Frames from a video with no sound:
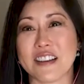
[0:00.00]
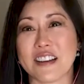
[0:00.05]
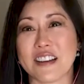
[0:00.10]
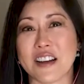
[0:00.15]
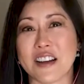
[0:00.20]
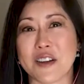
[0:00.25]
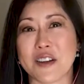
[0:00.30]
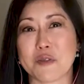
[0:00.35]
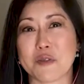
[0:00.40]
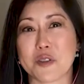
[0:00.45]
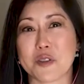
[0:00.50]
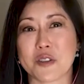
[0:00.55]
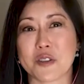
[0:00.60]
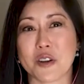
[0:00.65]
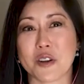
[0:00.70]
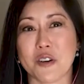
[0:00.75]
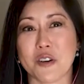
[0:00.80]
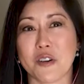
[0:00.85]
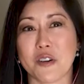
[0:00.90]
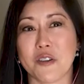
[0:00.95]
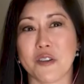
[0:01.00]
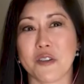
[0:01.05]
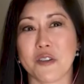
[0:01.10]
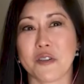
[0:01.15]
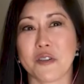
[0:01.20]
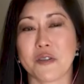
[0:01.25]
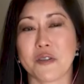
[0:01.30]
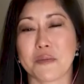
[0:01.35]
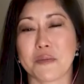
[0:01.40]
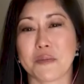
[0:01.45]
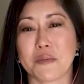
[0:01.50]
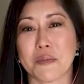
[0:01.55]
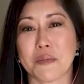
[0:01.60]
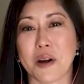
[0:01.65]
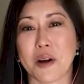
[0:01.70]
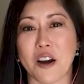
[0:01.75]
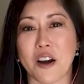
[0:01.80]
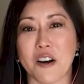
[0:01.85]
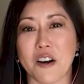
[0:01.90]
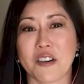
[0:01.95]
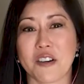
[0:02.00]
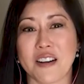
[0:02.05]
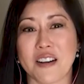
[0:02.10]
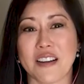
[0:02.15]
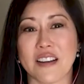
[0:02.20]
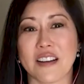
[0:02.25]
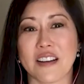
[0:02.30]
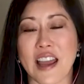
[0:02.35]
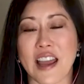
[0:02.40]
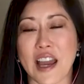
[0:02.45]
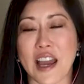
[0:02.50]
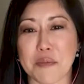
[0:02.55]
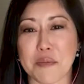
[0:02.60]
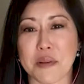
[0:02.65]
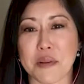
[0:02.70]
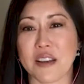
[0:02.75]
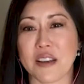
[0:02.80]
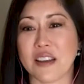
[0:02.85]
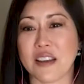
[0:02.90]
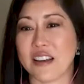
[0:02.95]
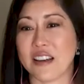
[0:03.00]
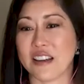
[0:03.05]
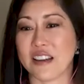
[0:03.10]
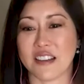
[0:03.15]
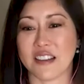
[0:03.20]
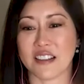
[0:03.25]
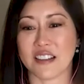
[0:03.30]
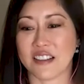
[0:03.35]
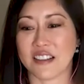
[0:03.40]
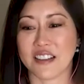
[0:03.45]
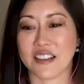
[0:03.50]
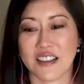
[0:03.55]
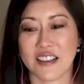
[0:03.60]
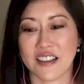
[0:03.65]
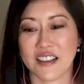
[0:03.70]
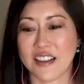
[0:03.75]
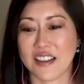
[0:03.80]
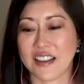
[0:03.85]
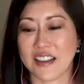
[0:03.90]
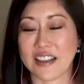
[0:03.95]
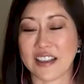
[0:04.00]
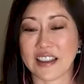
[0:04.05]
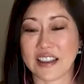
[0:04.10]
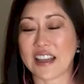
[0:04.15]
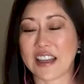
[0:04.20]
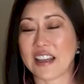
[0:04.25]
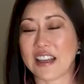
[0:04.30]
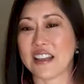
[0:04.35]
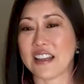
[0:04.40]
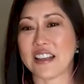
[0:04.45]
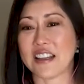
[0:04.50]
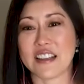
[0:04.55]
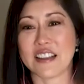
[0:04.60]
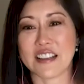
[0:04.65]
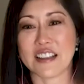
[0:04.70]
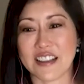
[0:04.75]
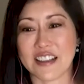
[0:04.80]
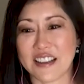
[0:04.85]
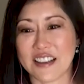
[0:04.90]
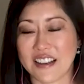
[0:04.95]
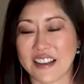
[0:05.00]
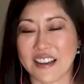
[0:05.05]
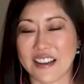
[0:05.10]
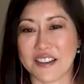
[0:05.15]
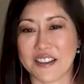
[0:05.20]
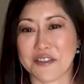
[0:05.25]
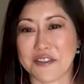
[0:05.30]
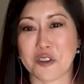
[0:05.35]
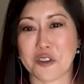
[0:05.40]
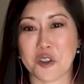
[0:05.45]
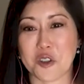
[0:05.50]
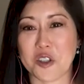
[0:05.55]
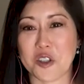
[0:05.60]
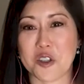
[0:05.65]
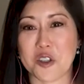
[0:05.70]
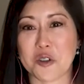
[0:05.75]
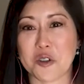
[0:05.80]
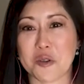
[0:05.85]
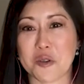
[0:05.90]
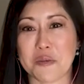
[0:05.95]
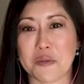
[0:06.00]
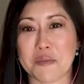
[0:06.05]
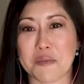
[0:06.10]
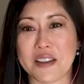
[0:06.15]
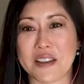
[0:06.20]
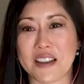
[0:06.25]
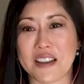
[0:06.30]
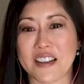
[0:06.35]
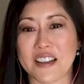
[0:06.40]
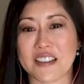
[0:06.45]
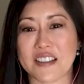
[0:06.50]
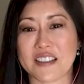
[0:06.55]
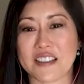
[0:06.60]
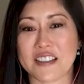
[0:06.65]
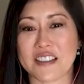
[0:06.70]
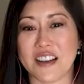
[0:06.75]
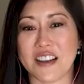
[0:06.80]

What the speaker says: I'm so proud and happy and elated for you because,